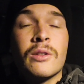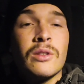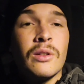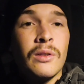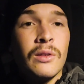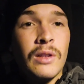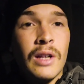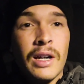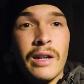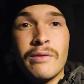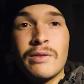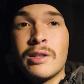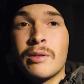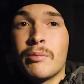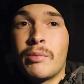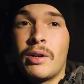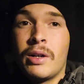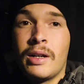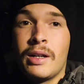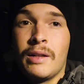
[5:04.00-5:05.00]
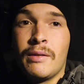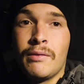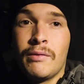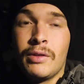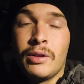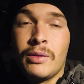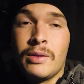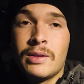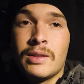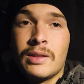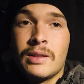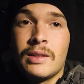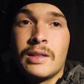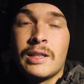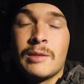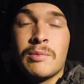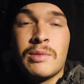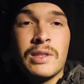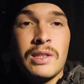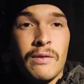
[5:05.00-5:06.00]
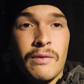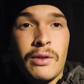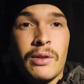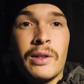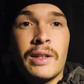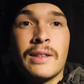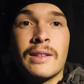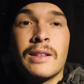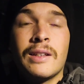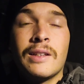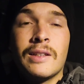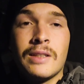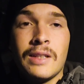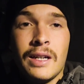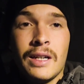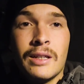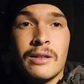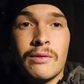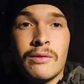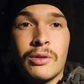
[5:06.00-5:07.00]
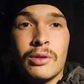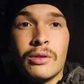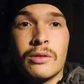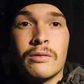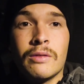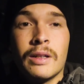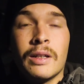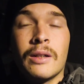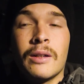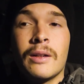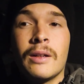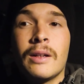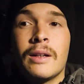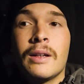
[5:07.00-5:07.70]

lot of Tim Burton influence in this, specifically in the design of Whoville.